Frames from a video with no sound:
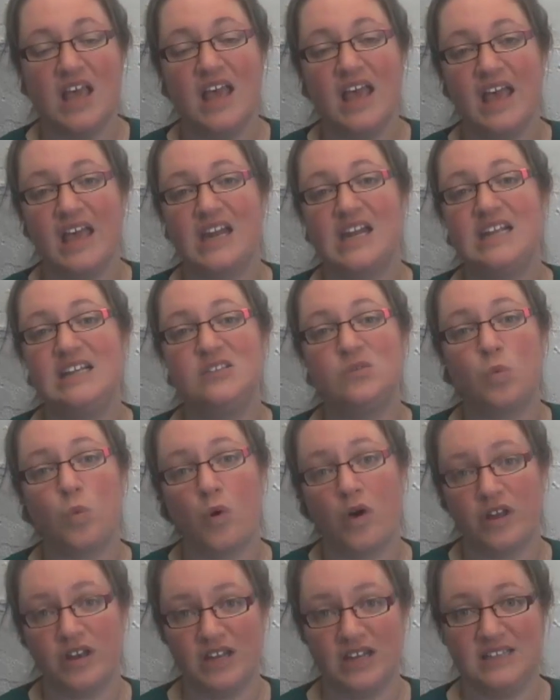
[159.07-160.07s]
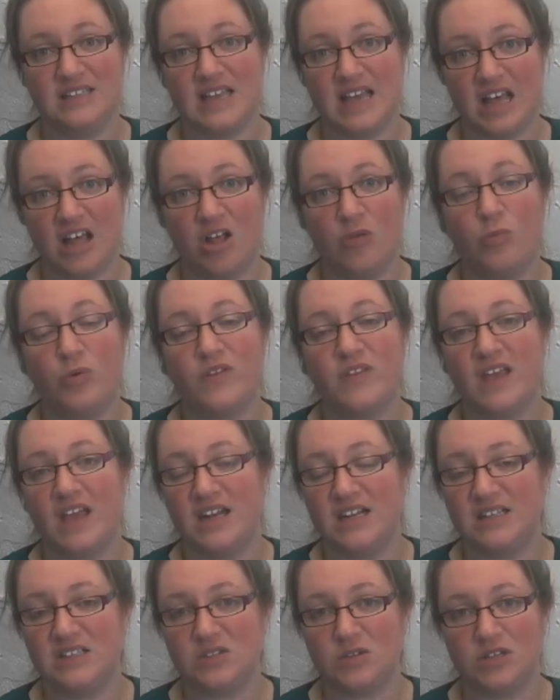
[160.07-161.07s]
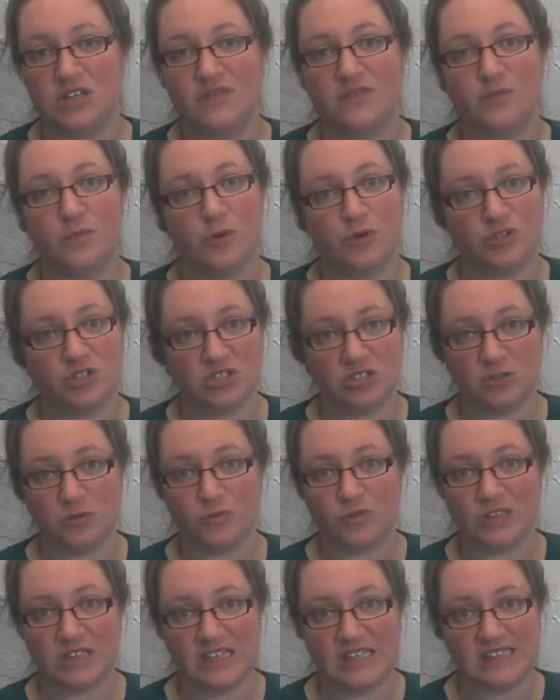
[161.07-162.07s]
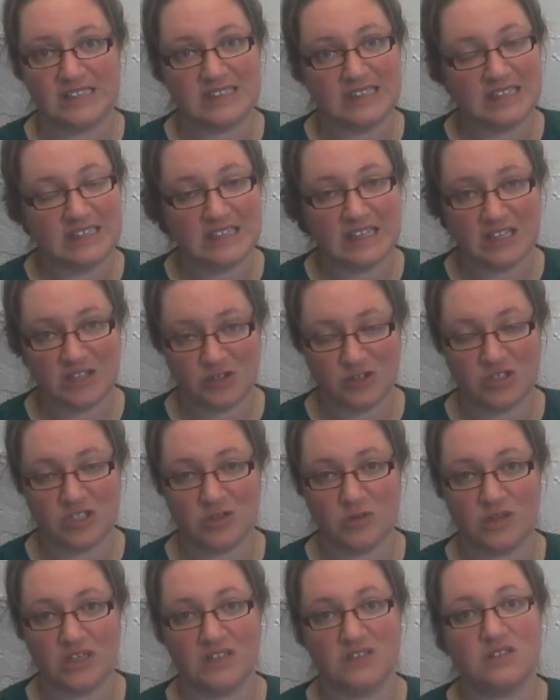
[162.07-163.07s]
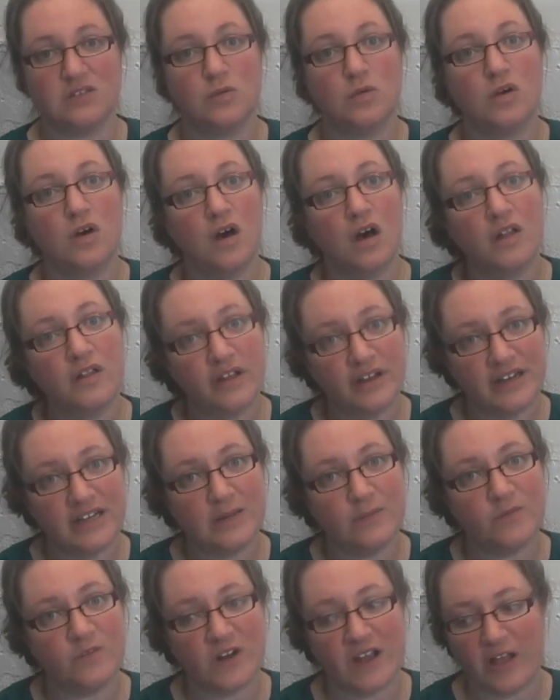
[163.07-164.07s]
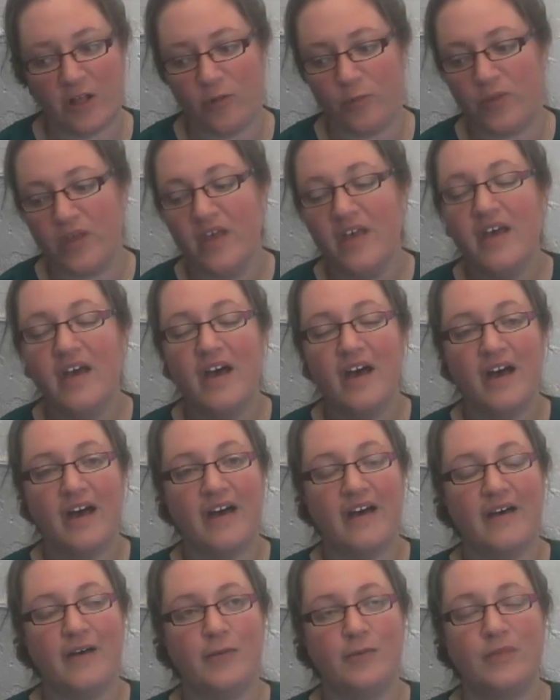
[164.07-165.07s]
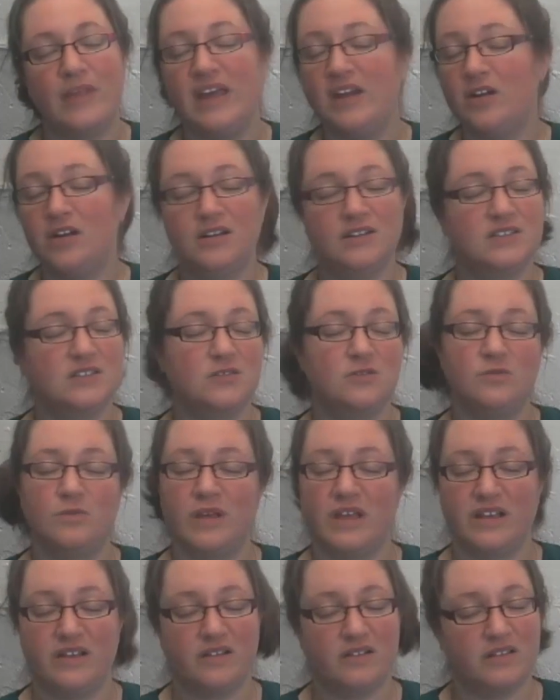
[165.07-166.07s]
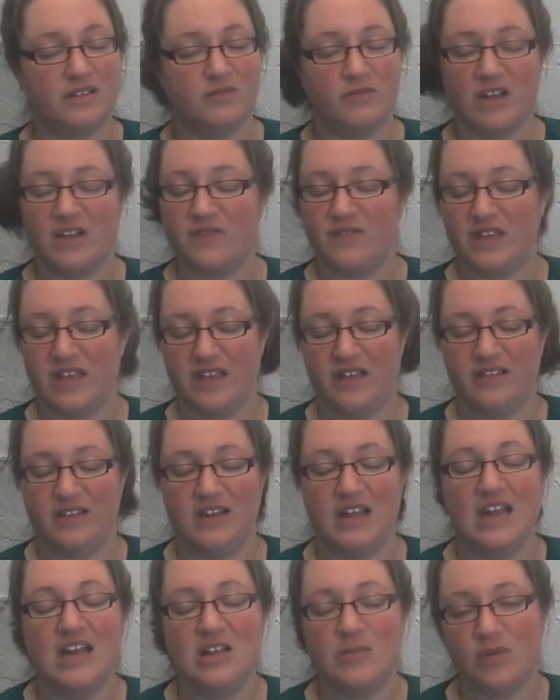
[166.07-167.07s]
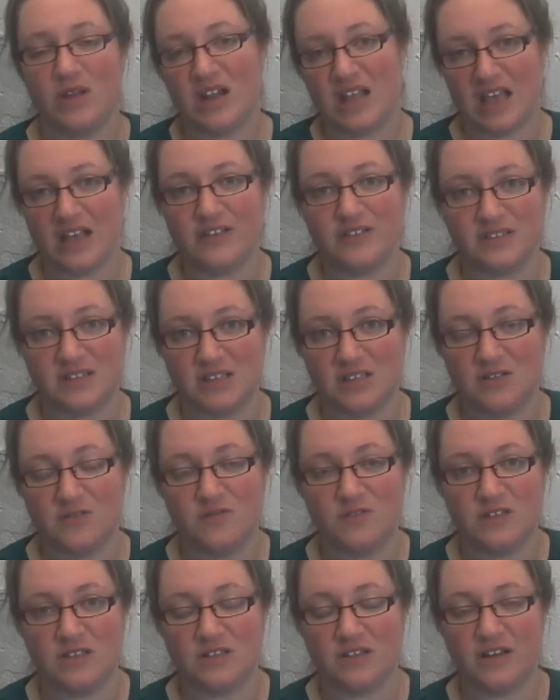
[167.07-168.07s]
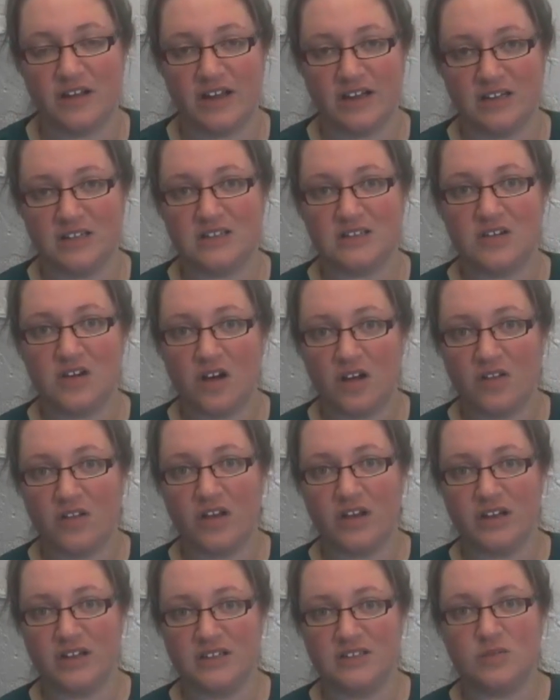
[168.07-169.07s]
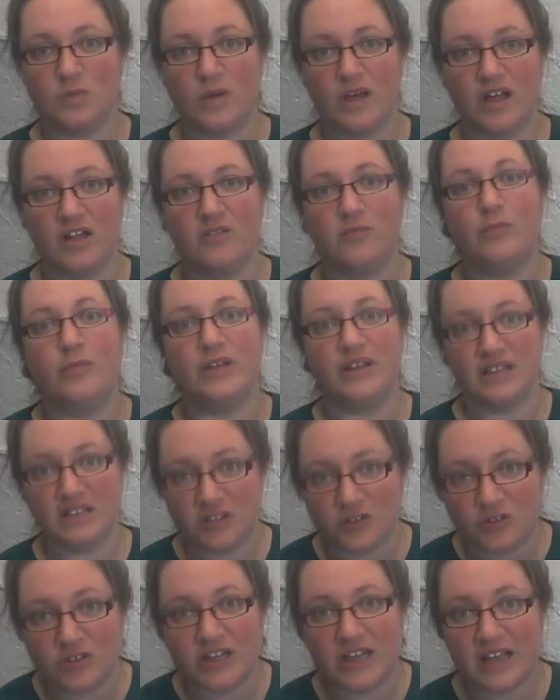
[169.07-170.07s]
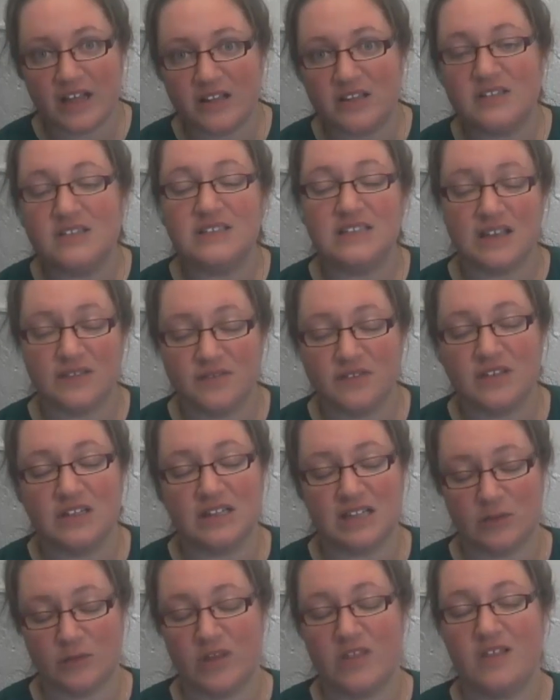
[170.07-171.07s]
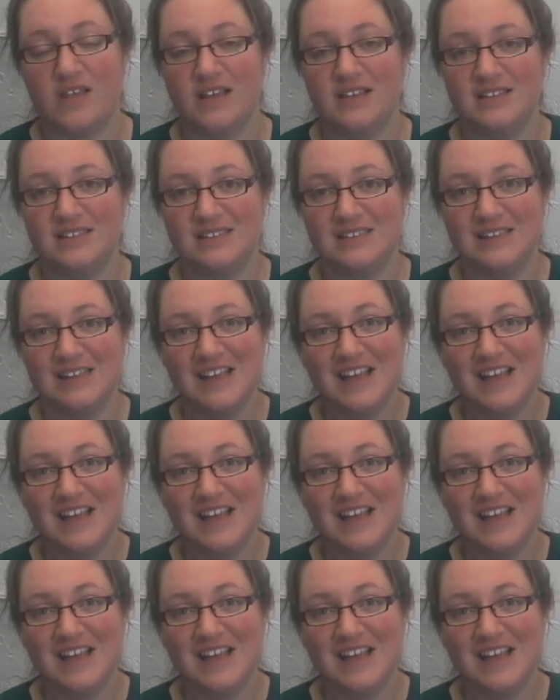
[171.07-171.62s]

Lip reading: and he's wanting to help with any sort of emotional releasing that you're doing. So call on him for help. And also Michael and Raphael and anybody else that you feel guided to call on as well. But Uriel is definitely with us.